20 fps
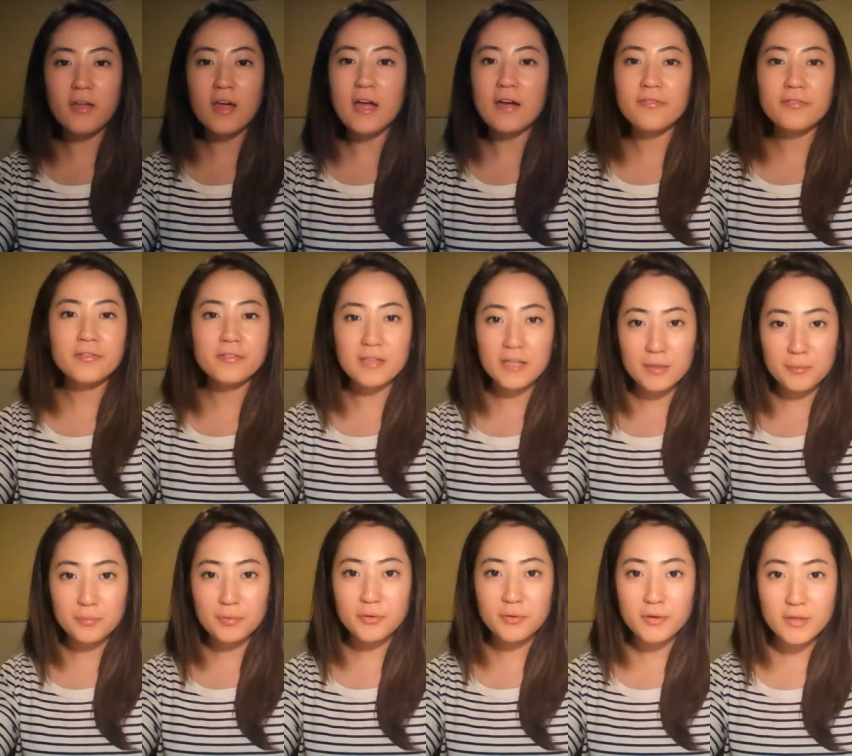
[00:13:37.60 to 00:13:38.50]
the effort that I
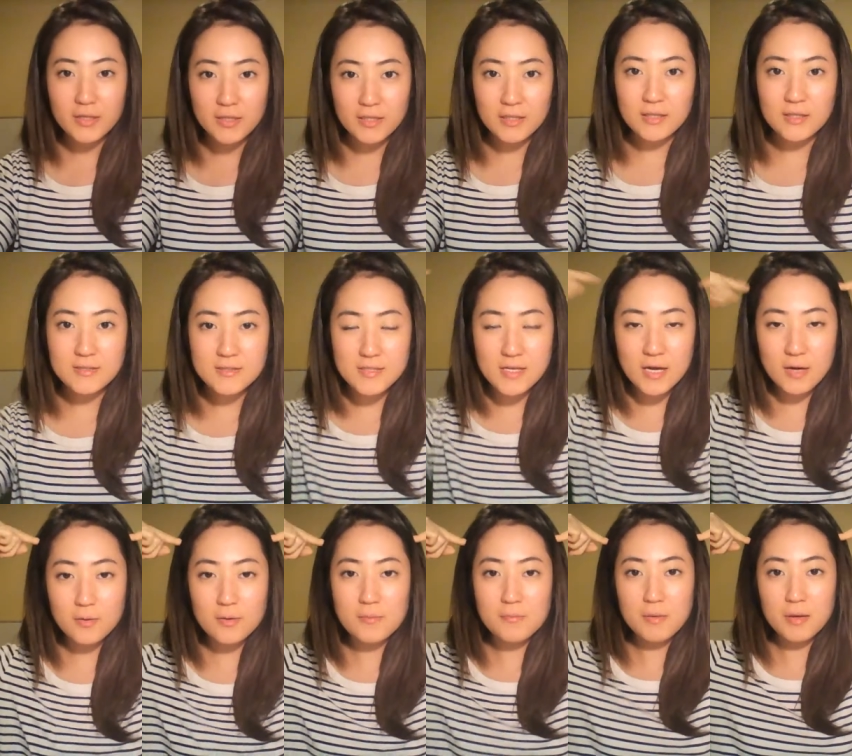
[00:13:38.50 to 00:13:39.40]
put in is
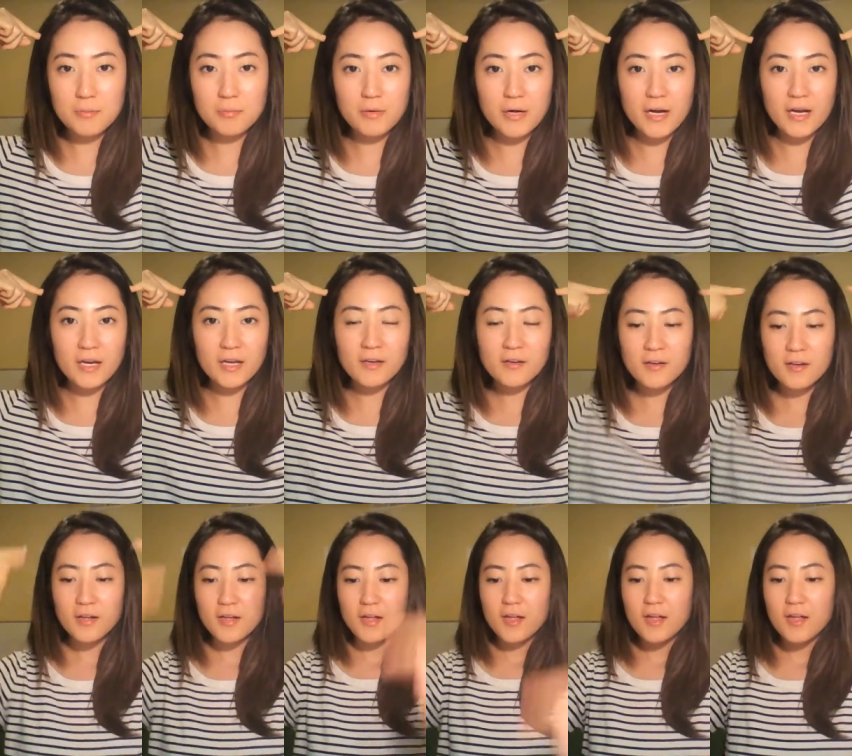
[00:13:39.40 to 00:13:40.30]
now in my brain,
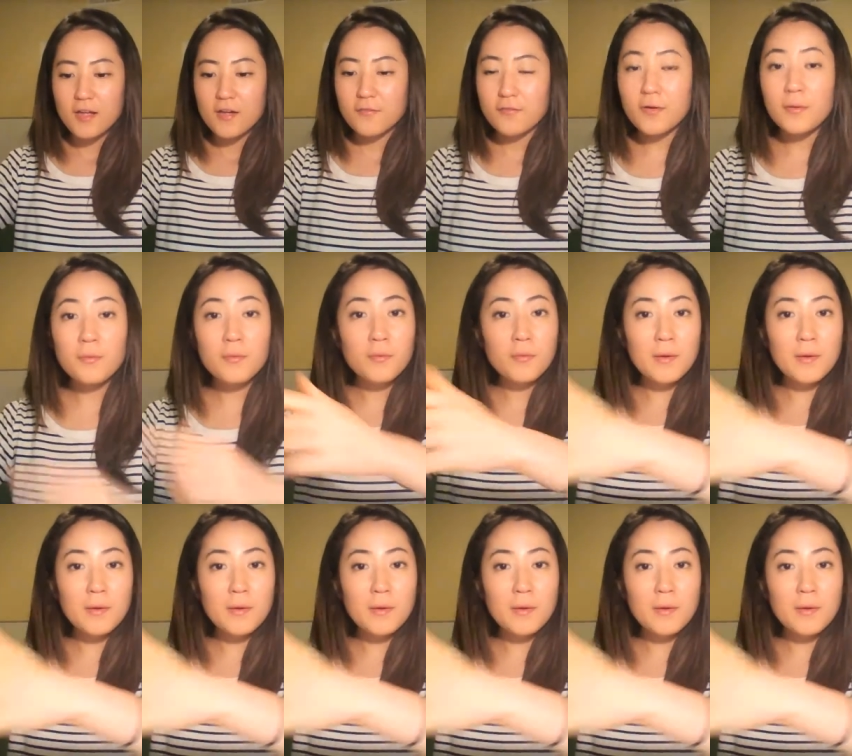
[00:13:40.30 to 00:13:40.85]
from the